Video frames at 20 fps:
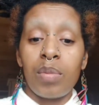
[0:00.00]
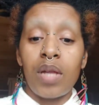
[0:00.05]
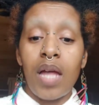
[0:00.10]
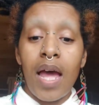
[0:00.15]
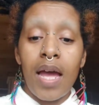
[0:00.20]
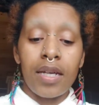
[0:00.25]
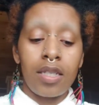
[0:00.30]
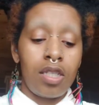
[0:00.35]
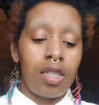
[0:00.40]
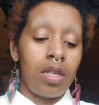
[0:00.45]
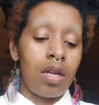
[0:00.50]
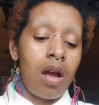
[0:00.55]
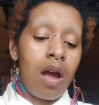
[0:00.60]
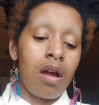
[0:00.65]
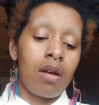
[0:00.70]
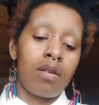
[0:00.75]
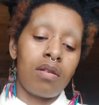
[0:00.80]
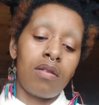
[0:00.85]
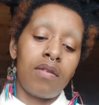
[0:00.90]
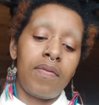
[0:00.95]
Black
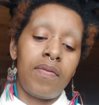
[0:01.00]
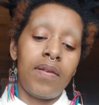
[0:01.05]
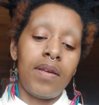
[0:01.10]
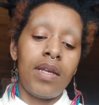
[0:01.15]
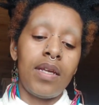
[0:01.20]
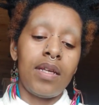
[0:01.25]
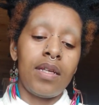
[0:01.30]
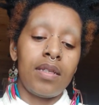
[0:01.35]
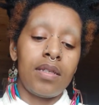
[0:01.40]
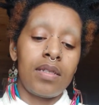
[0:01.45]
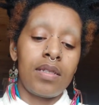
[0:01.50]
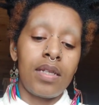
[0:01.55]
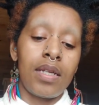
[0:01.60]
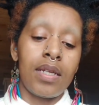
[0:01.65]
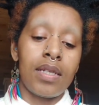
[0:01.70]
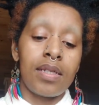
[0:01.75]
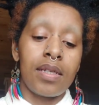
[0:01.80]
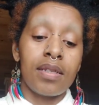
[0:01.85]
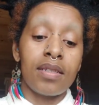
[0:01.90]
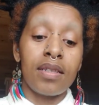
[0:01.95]
Geographies
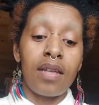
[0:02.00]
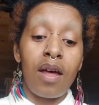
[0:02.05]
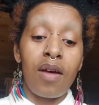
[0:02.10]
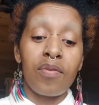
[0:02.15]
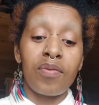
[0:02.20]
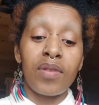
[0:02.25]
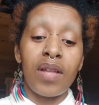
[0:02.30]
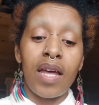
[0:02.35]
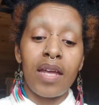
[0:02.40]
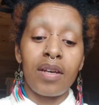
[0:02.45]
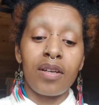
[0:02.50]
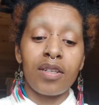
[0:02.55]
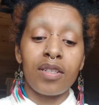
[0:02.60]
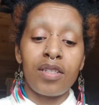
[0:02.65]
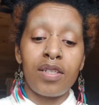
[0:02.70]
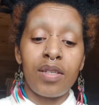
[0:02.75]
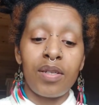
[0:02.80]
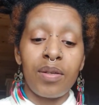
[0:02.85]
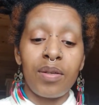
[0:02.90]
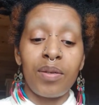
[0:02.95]
is a love
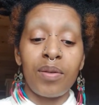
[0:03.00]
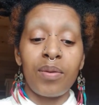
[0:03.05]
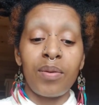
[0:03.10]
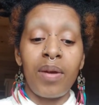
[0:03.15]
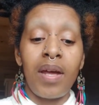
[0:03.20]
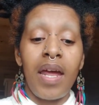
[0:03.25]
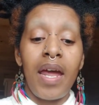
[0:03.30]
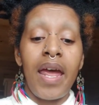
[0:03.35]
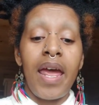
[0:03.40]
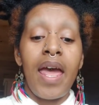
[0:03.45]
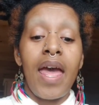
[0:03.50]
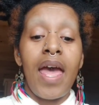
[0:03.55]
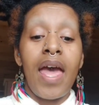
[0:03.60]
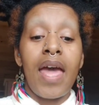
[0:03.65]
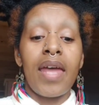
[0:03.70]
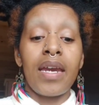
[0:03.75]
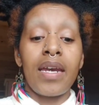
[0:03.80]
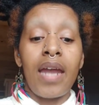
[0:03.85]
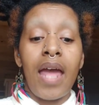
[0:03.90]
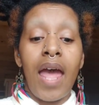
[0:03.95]
letter to
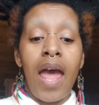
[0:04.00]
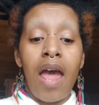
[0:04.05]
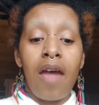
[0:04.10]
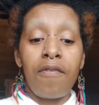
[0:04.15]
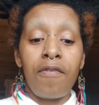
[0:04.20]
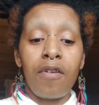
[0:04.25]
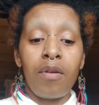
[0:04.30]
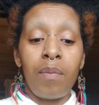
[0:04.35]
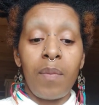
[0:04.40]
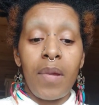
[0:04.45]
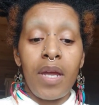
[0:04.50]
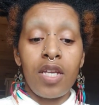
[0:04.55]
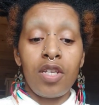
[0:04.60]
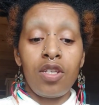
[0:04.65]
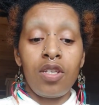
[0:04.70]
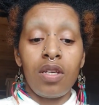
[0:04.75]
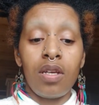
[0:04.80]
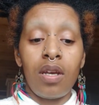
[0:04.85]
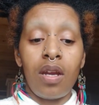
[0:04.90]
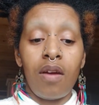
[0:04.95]
and an
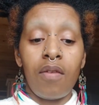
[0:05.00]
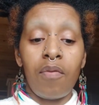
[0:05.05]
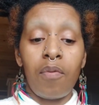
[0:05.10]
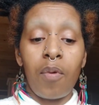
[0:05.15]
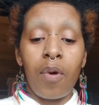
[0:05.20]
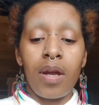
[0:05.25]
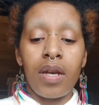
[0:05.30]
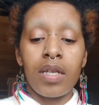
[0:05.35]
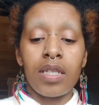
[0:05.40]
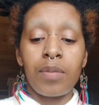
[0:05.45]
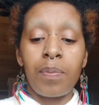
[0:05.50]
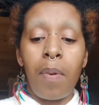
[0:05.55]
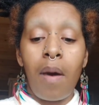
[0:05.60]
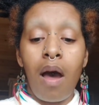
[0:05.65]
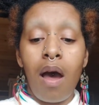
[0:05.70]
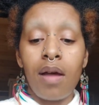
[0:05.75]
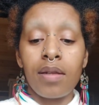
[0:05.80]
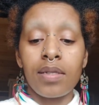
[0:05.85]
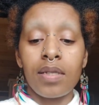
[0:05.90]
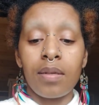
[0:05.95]
affirmation of what is
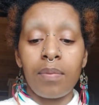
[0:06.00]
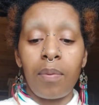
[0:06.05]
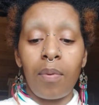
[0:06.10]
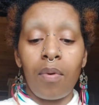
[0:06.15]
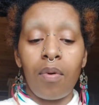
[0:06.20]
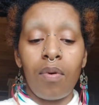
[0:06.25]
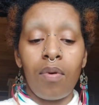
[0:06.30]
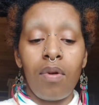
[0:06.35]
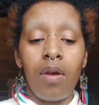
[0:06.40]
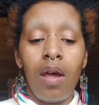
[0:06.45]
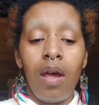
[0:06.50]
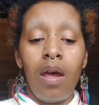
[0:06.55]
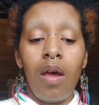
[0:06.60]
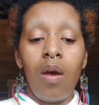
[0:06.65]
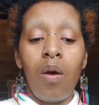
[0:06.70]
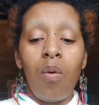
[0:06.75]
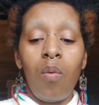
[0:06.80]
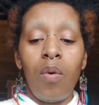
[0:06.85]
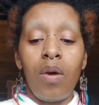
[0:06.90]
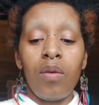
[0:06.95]
possible
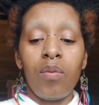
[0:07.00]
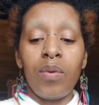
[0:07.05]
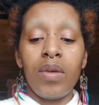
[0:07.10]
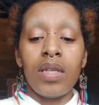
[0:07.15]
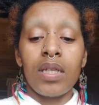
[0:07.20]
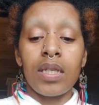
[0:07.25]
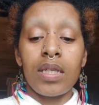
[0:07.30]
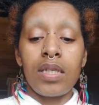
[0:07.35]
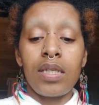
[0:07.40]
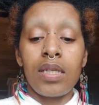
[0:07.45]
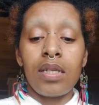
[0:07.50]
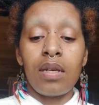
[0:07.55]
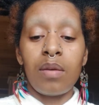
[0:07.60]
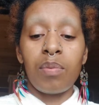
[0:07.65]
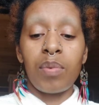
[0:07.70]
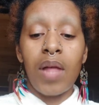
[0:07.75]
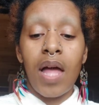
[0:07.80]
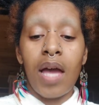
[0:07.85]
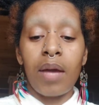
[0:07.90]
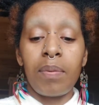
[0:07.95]
when we listen
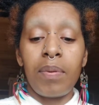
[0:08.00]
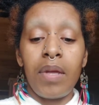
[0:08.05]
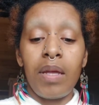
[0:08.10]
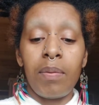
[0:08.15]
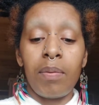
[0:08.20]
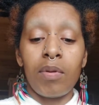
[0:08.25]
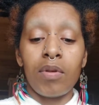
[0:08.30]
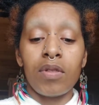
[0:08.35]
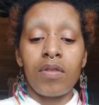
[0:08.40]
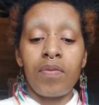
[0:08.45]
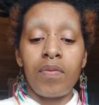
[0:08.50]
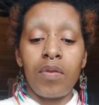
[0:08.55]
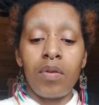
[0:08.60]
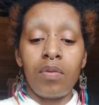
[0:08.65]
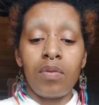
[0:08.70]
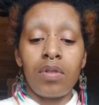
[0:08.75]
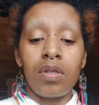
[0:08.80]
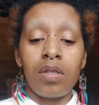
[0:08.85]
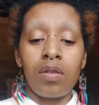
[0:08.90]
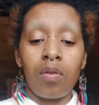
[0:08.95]
to Black people's
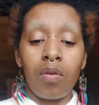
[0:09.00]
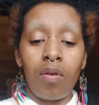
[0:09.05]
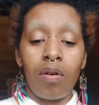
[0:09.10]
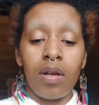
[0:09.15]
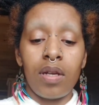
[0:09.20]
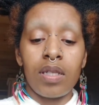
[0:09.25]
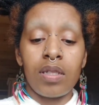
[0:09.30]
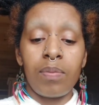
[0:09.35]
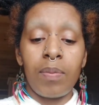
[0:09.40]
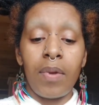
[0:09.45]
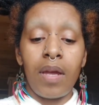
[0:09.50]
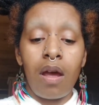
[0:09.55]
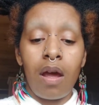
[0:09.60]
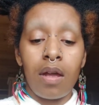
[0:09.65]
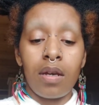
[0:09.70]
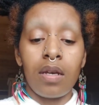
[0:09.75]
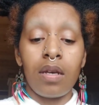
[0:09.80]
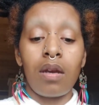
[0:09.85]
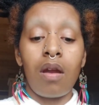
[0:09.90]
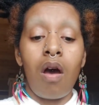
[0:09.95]
food stories
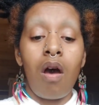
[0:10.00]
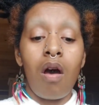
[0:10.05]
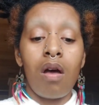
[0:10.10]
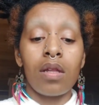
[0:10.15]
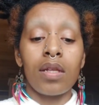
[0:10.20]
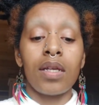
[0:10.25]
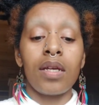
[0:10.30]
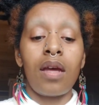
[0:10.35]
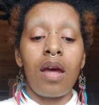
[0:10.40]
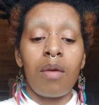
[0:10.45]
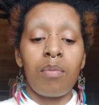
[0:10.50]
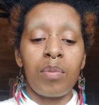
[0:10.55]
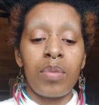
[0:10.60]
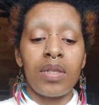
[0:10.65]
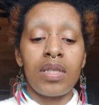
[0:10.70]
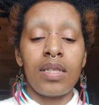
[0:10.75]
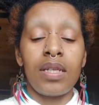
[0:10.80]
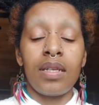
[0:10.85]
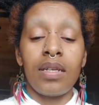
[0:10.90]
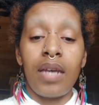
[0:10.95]
beyond an
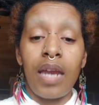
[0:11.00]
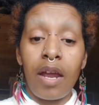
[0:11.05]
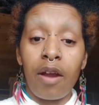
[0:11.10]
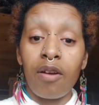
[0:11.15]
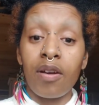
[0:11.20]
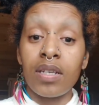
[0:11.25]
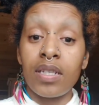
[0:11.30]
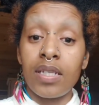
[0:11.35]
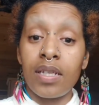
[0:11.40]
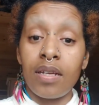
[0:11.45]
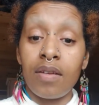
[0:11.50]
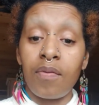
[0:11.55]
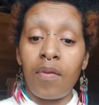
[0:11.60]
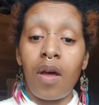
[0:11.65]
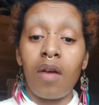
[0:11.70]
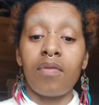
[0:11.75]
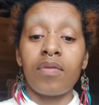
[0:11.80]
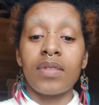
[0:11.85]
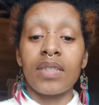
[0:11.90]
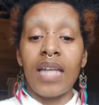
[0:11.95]
all-encompassing
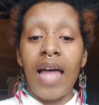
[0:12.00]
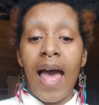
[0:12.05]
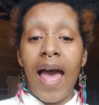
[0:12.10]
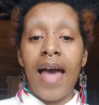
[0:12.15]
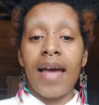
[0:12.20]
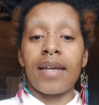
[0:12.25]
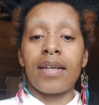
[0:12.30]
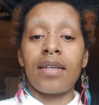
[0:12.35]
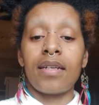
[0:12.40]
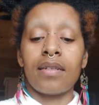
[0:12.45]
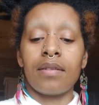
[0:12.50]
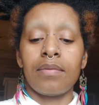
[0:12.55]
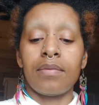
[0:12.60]
narrative of lack.